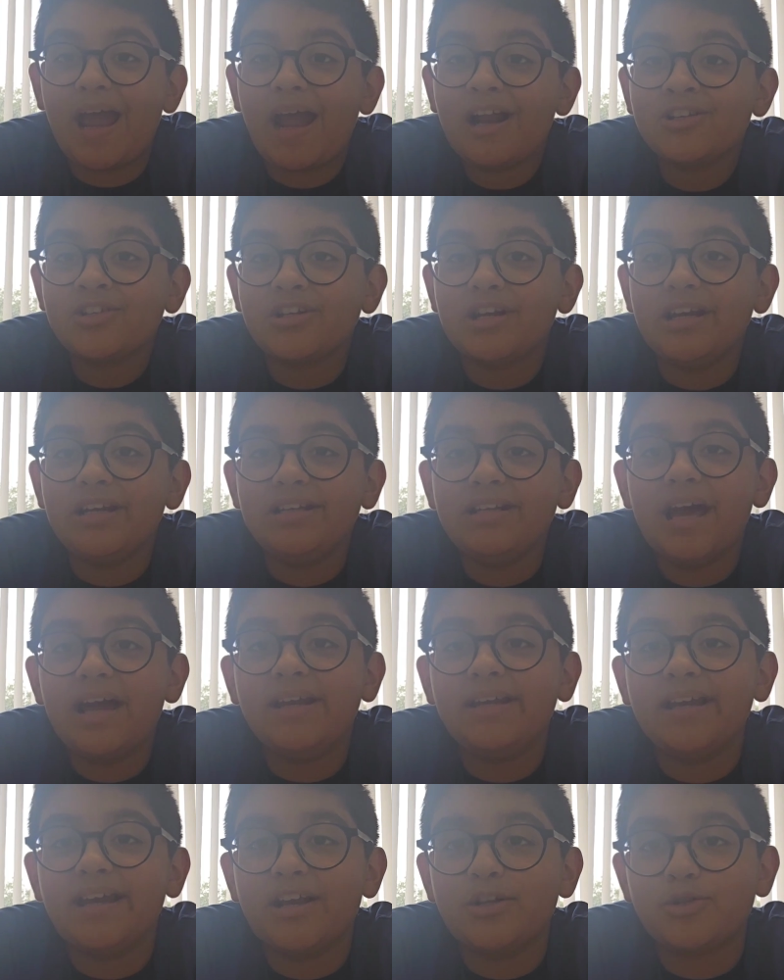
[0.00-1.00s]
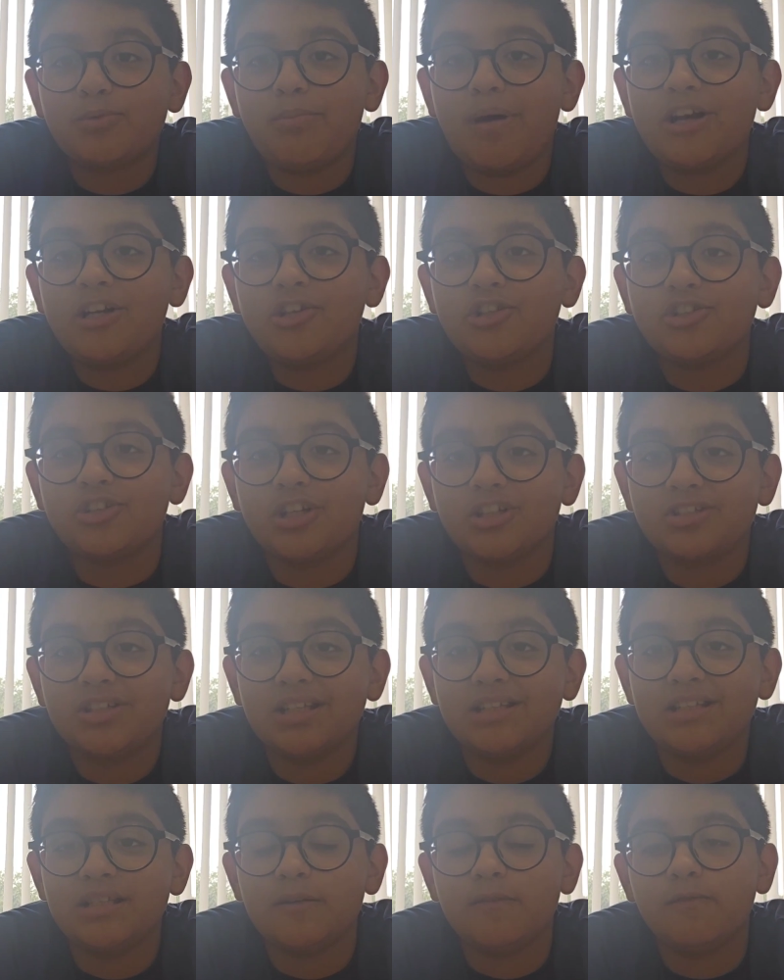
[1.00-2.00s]
actually led against Manchester
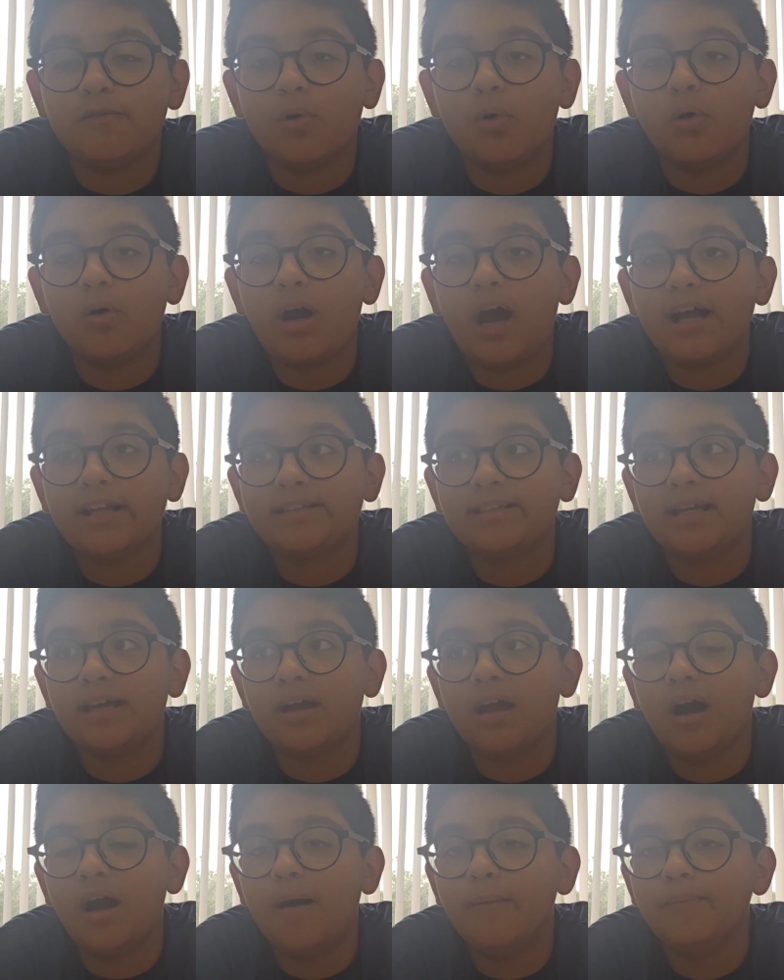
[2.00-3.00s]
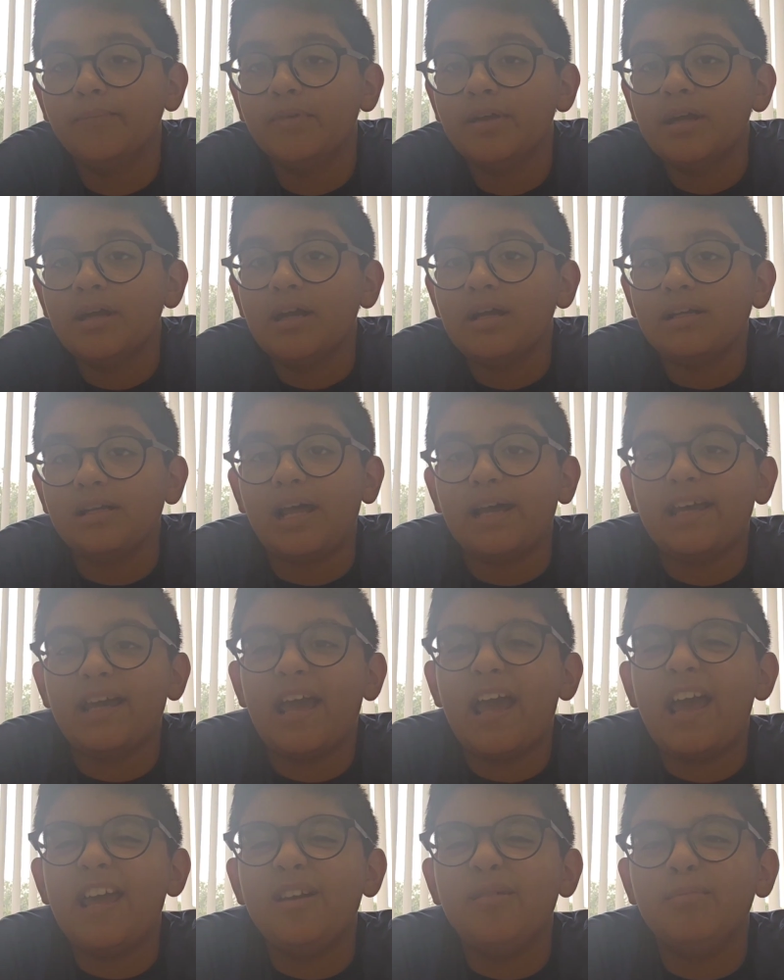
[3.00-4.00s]
City for, I think, like
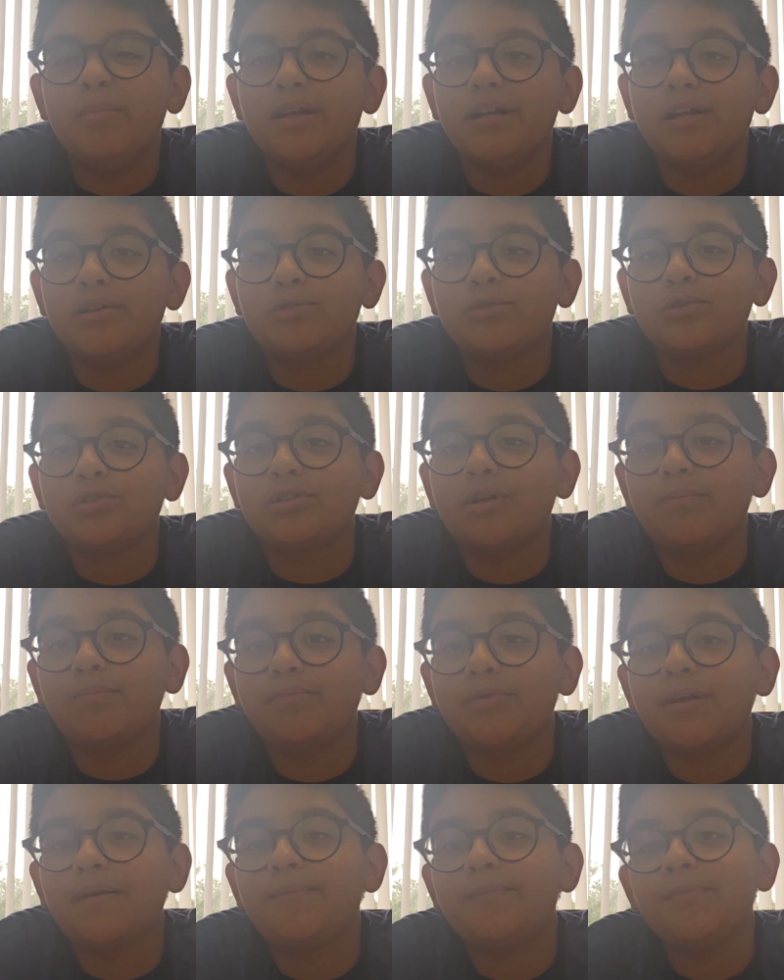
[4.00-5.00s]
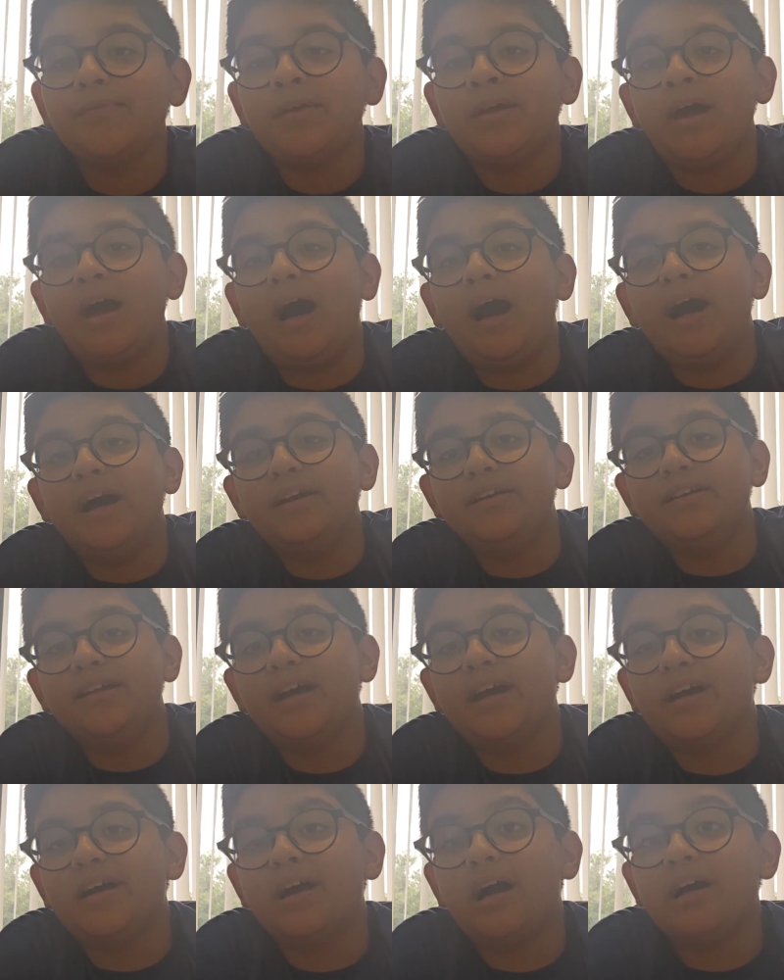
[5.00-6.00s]
8 minutes or something. And
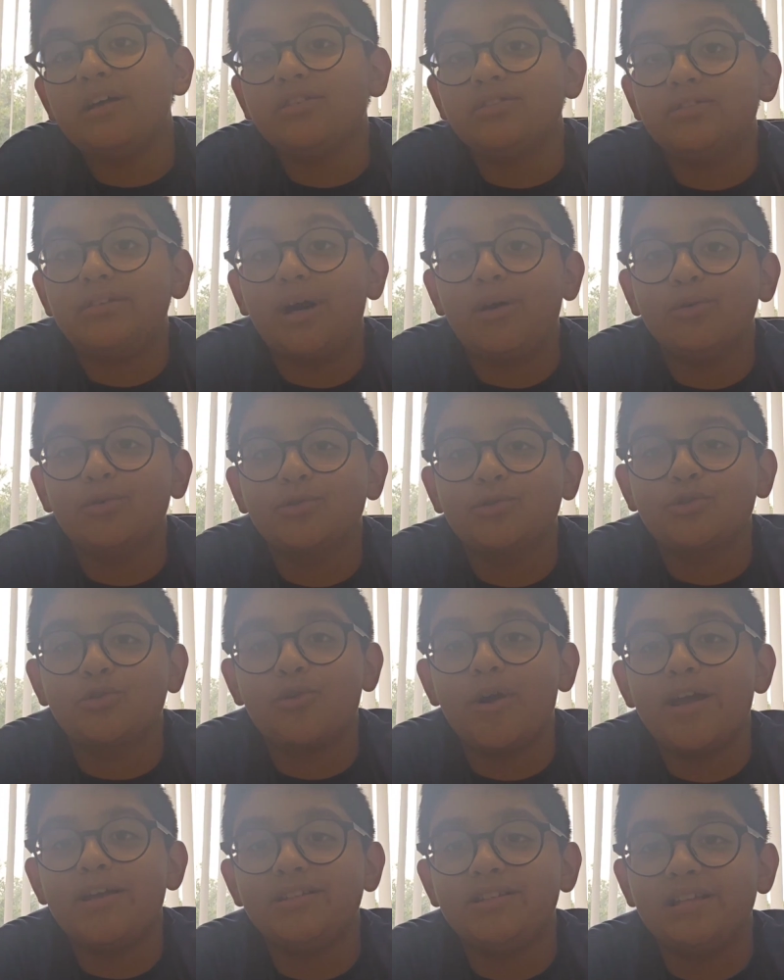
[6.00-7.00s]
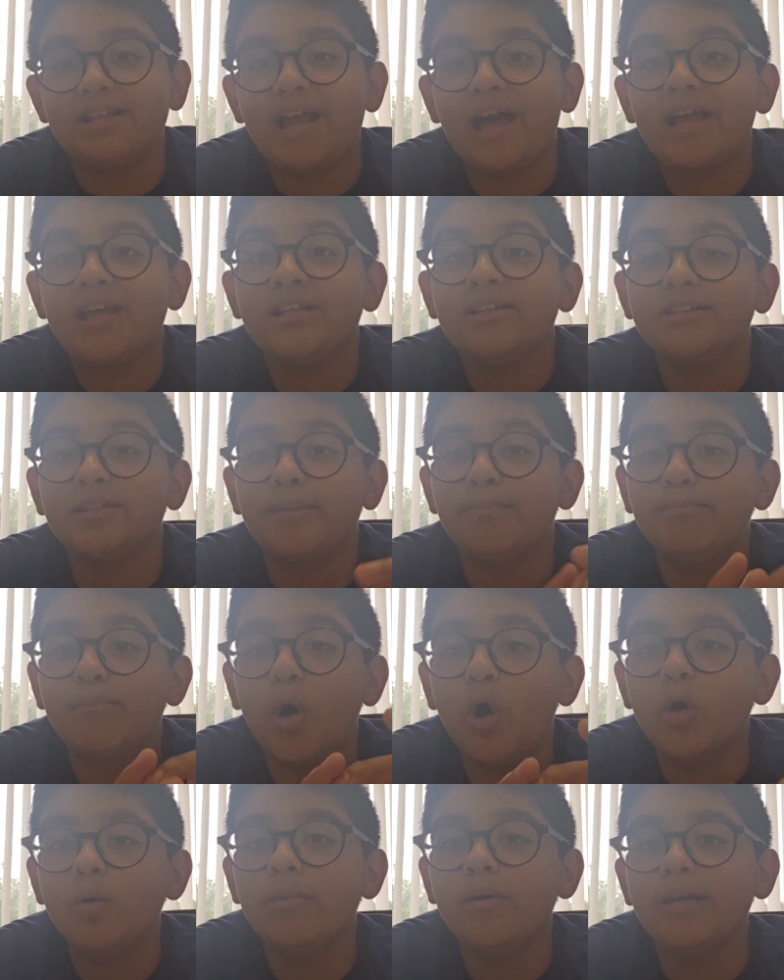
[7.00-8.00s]
yeah, guys, that was crazy. Like, the
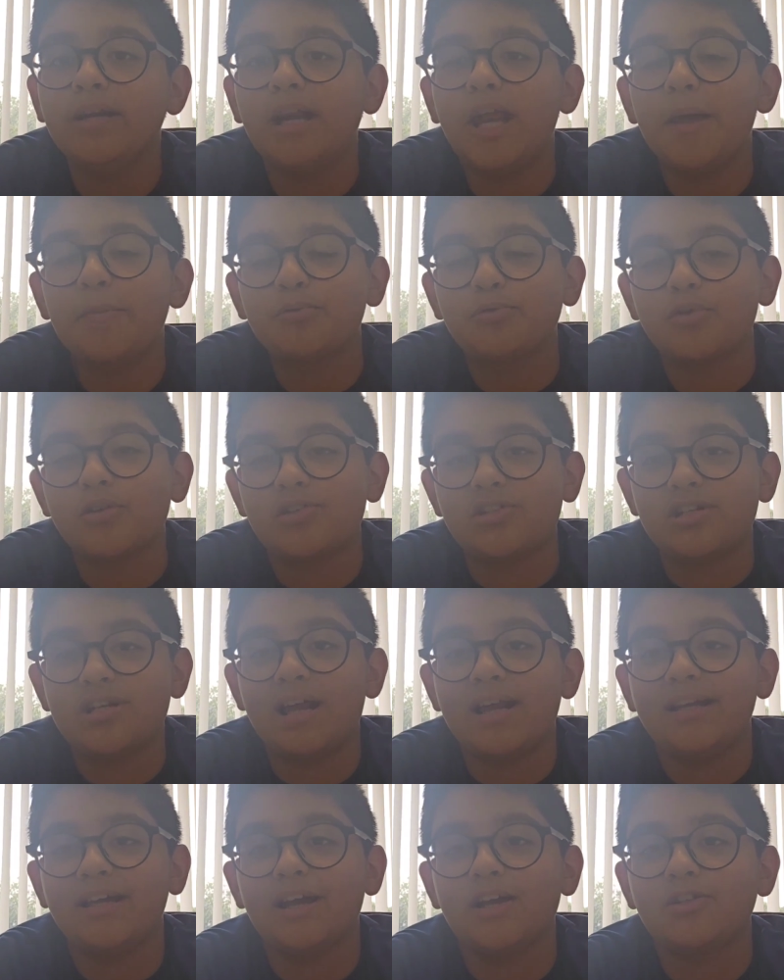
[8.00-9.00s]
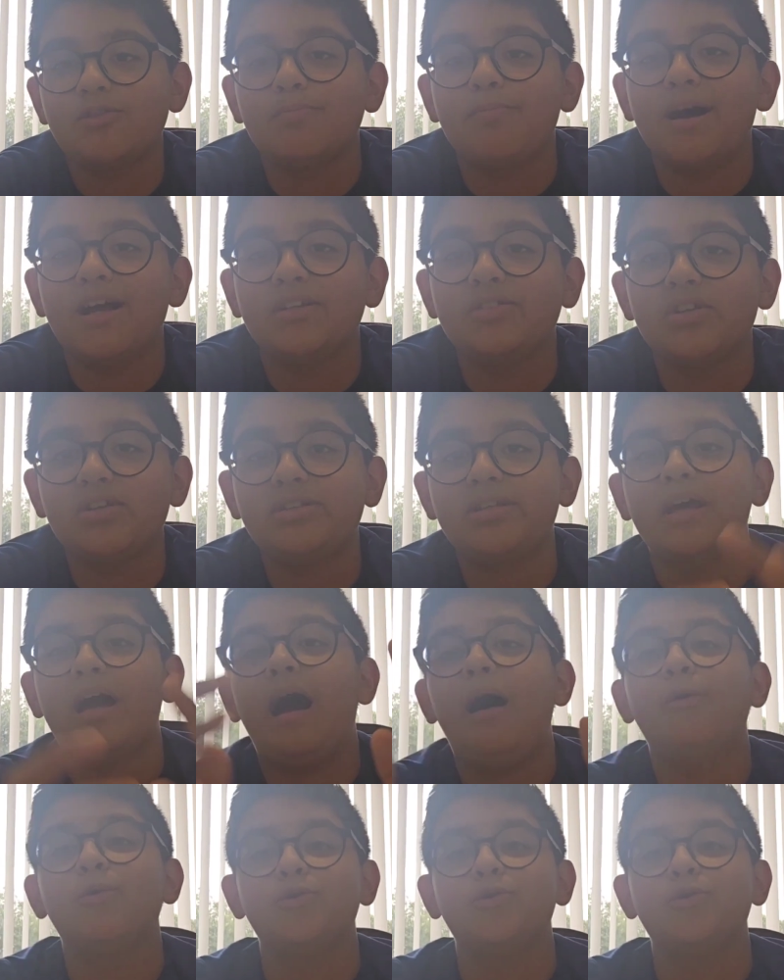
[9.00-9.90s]
moment Ipswich led against Man City, I